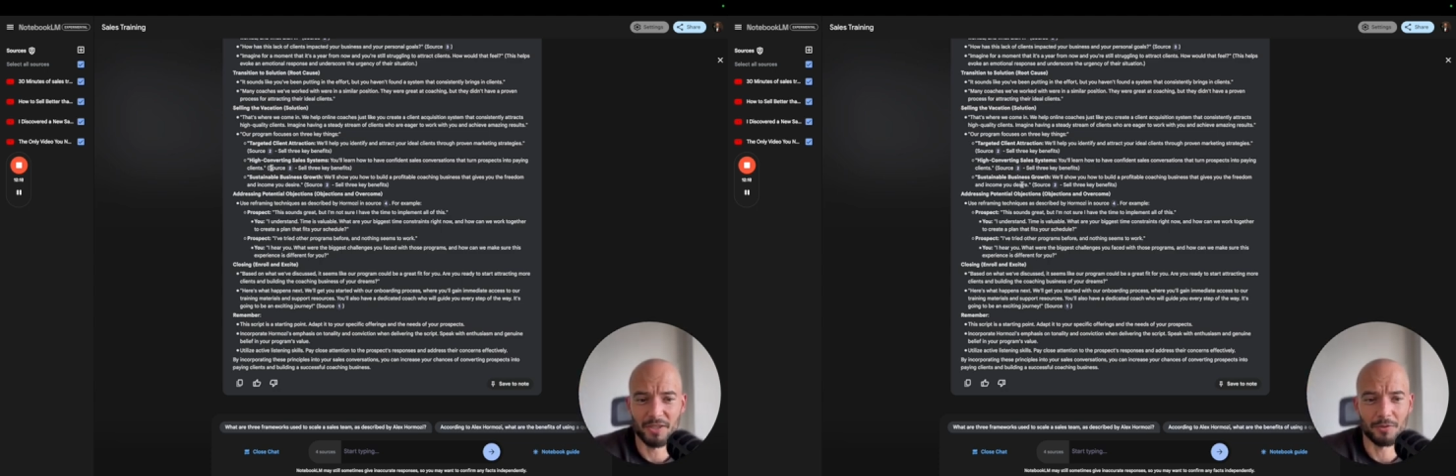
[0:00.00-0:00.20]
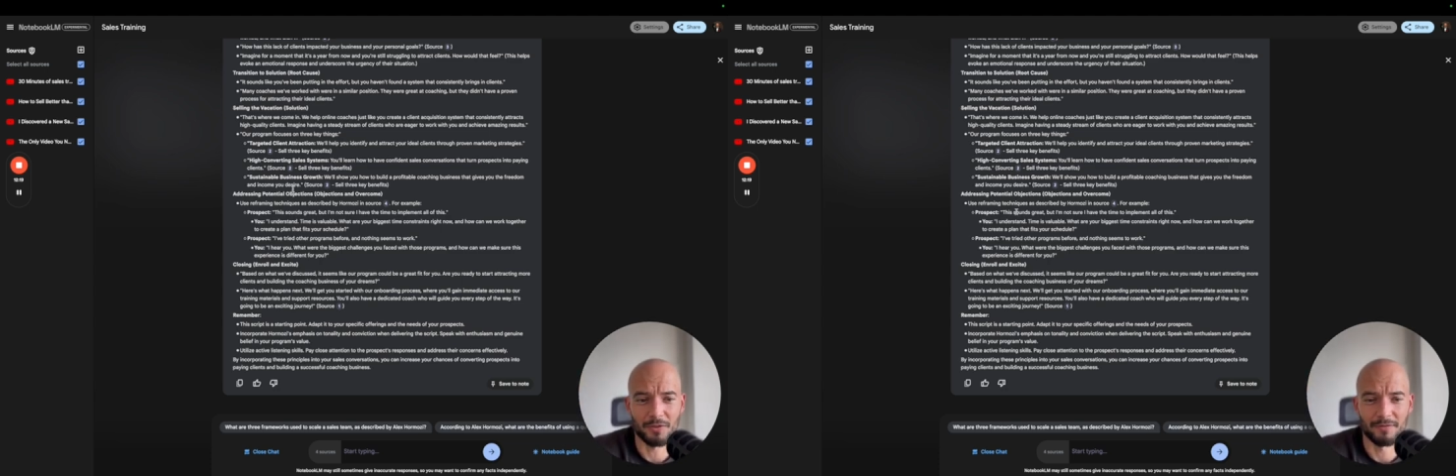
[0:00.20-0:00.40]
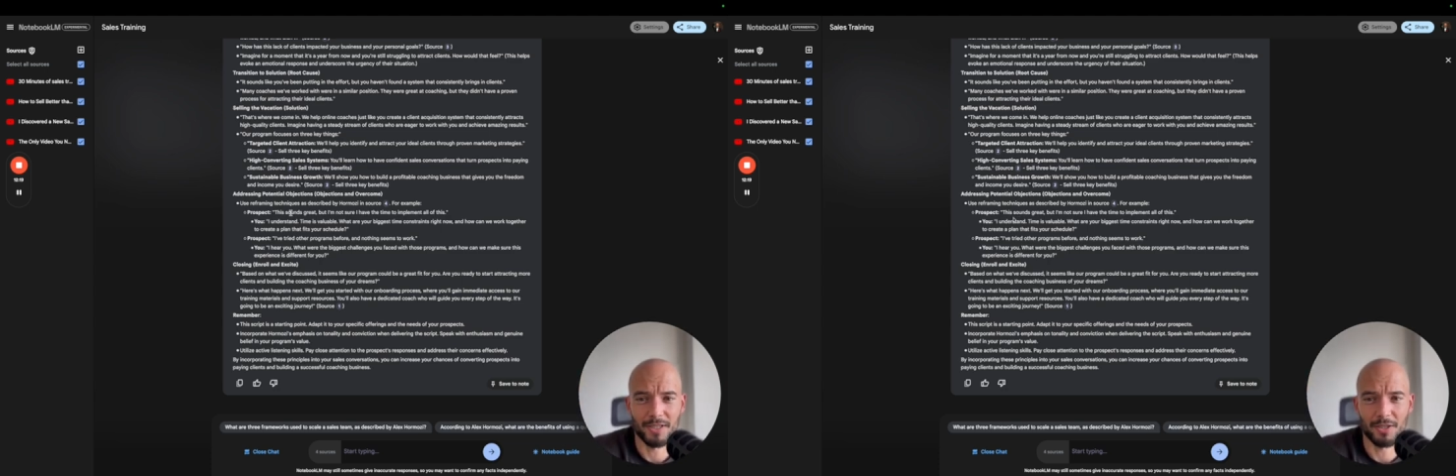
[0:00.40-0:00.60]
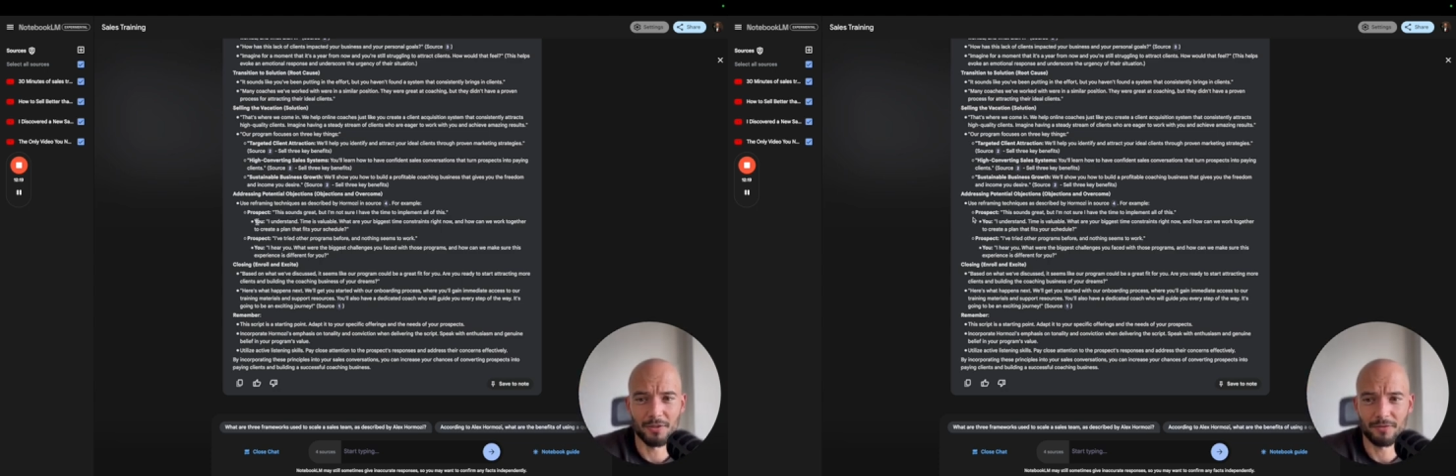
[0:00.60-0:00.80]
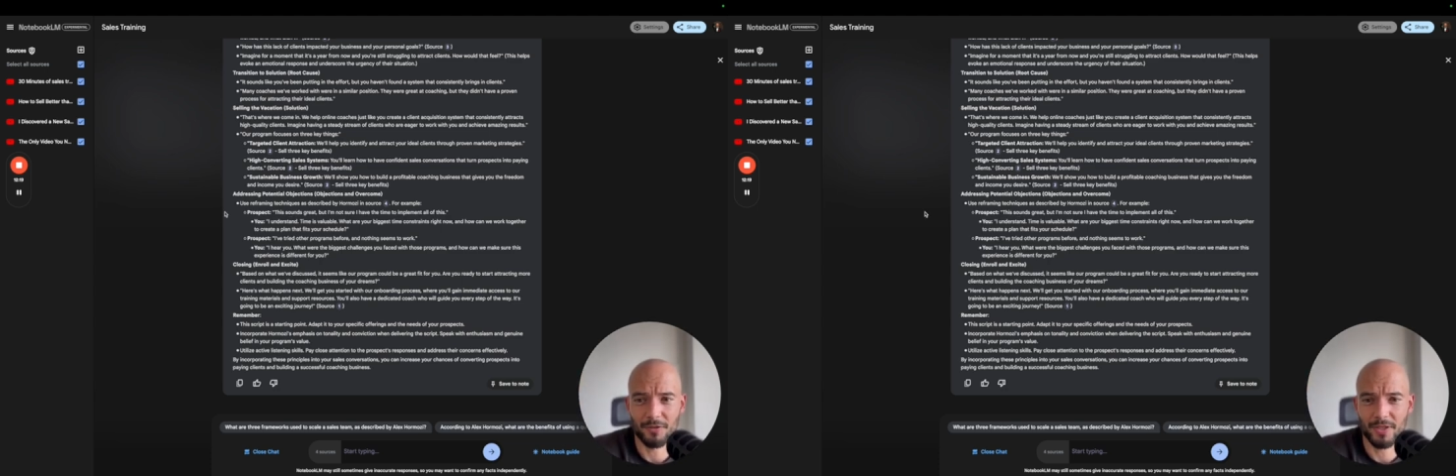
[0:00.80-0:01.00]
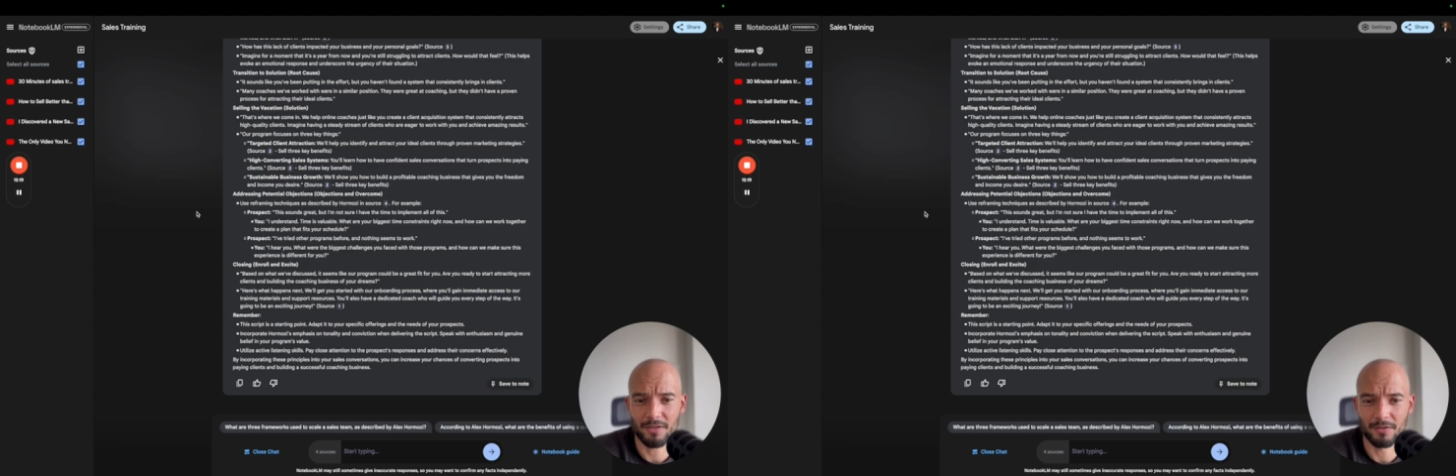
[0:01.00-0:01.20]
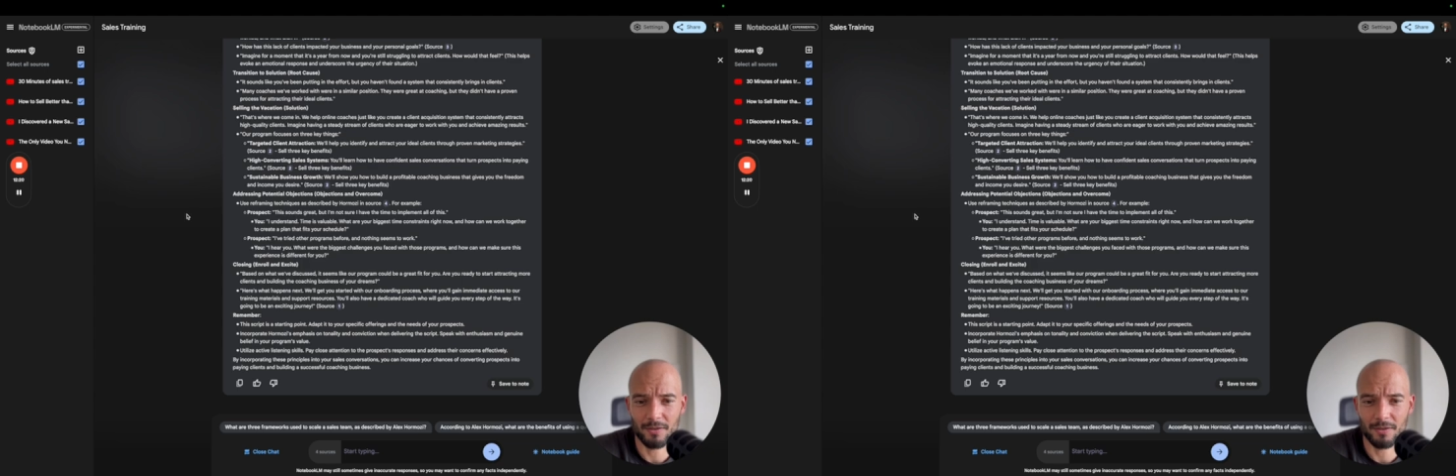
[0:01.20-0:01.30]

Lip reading: YouTube videos for now,